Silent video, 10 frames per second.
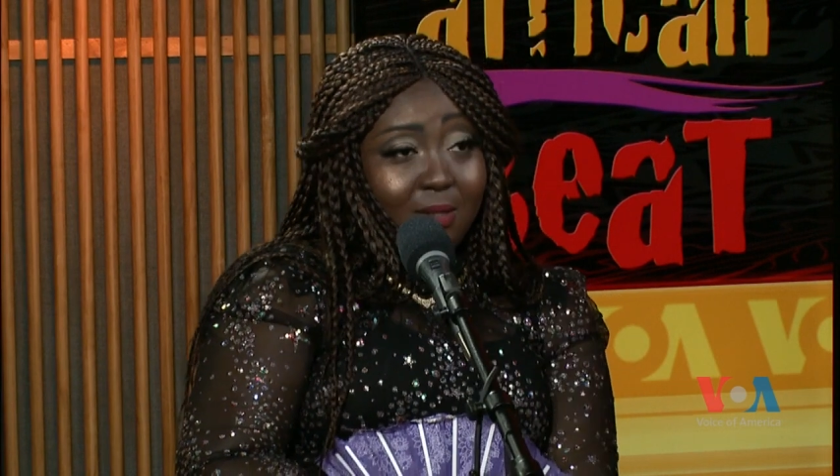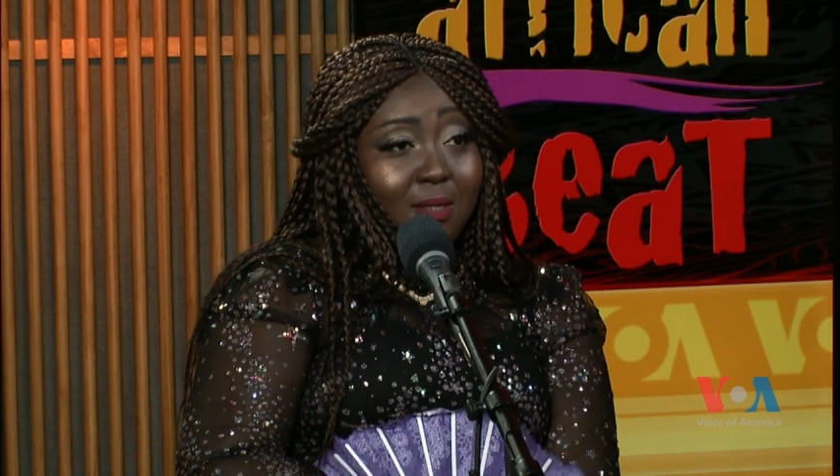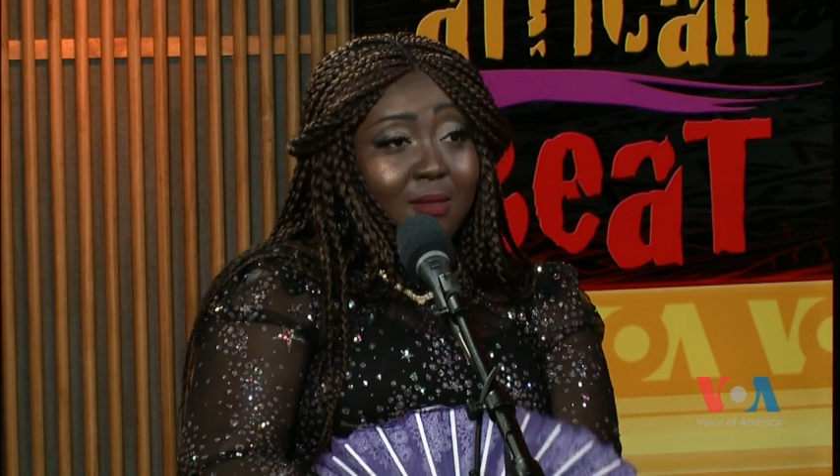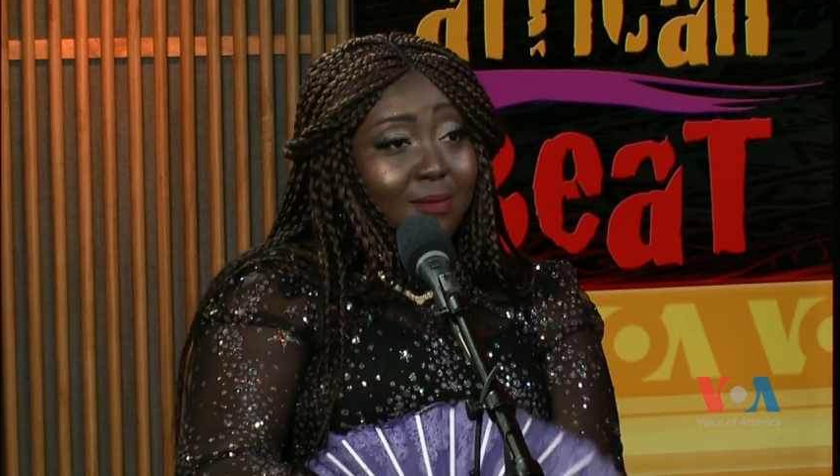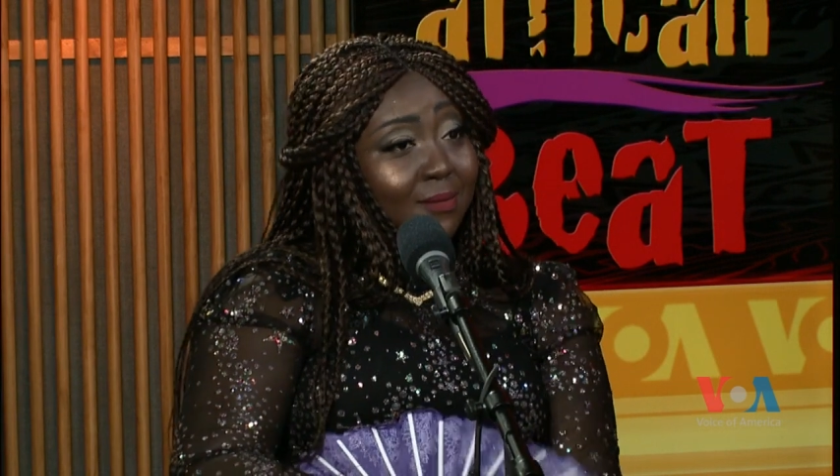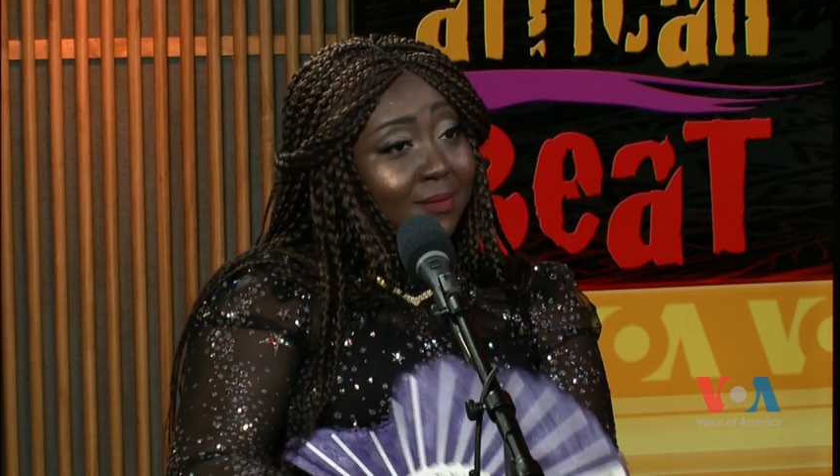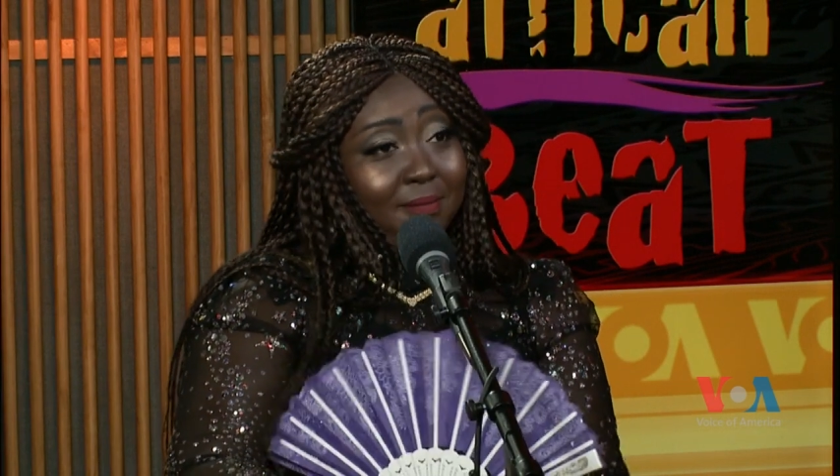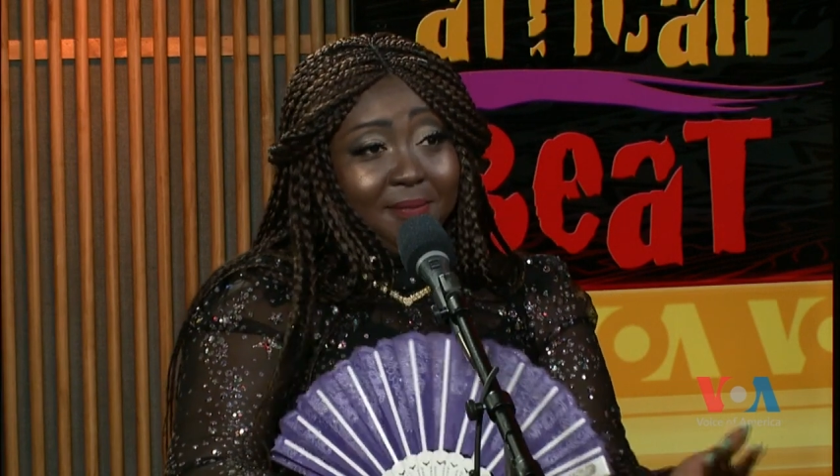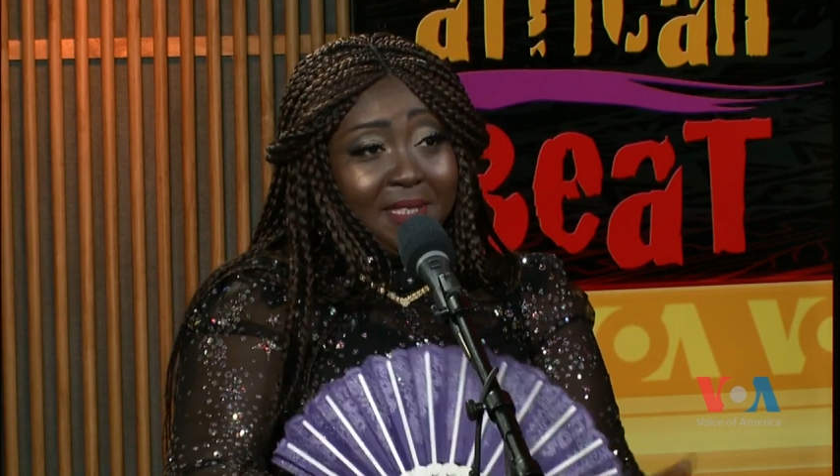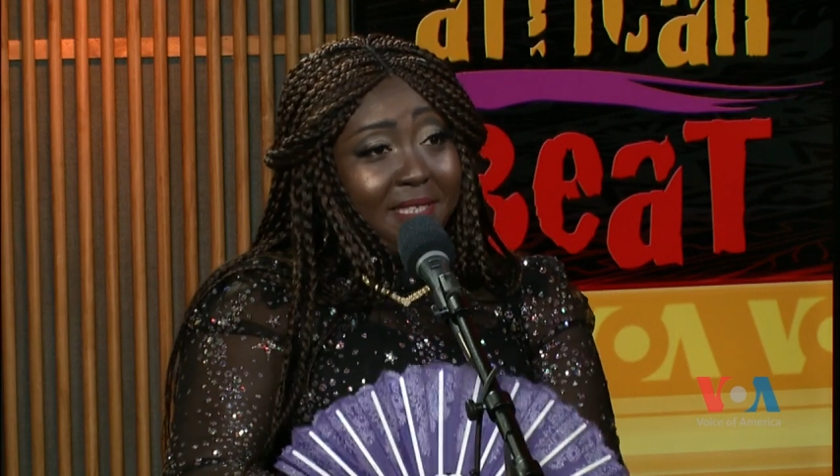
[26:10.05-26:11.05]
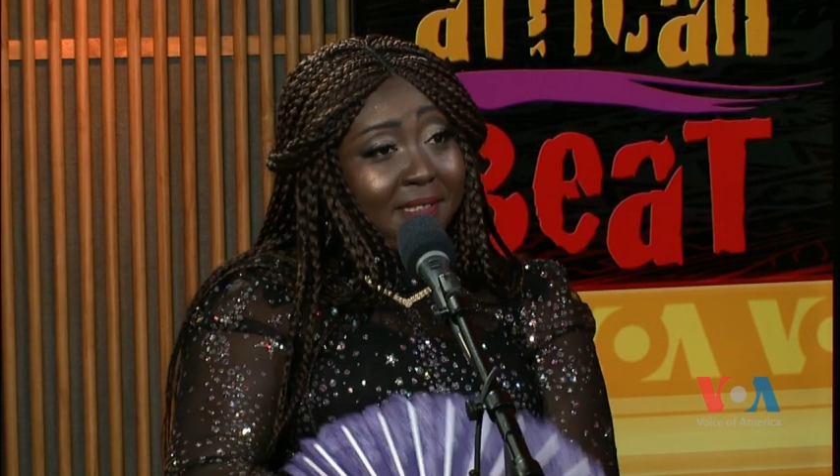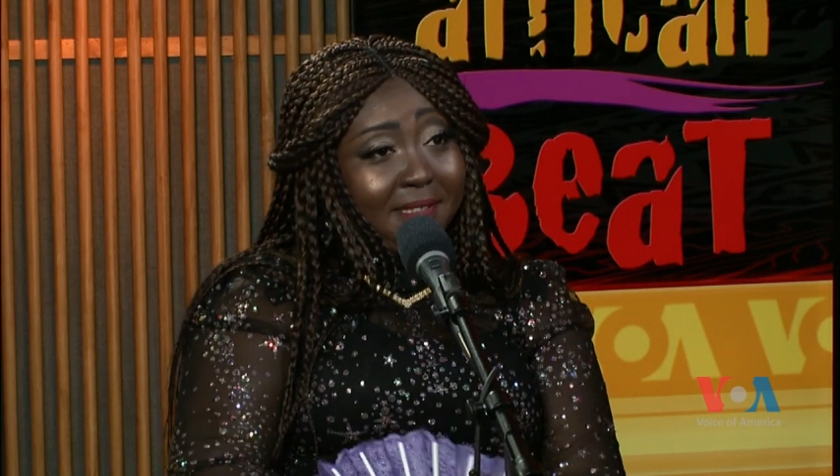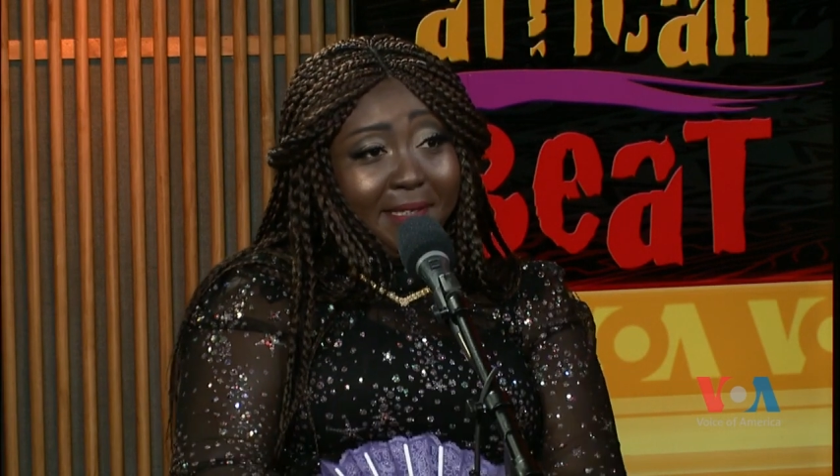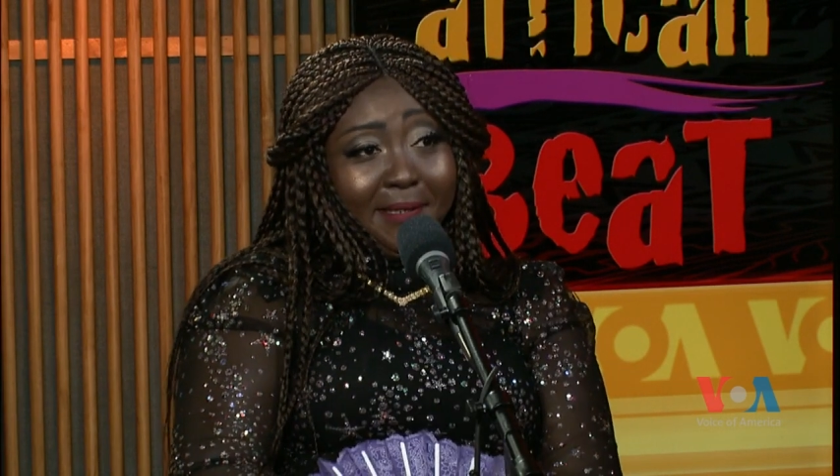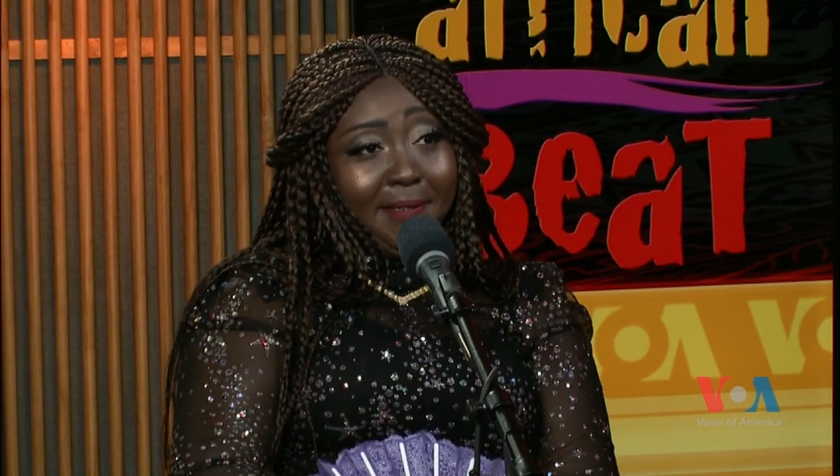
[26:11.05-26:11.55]
to
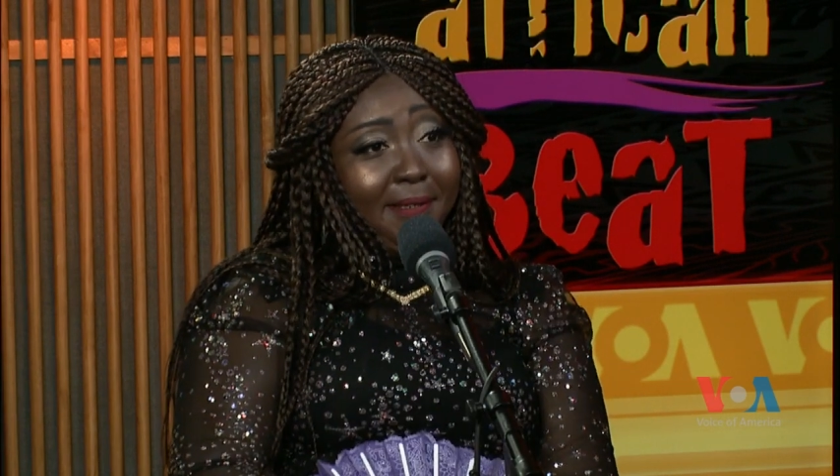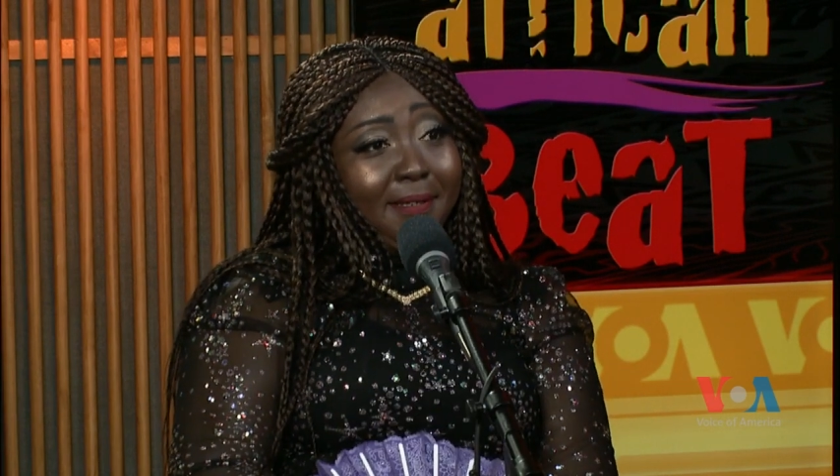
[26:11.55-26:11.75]
DC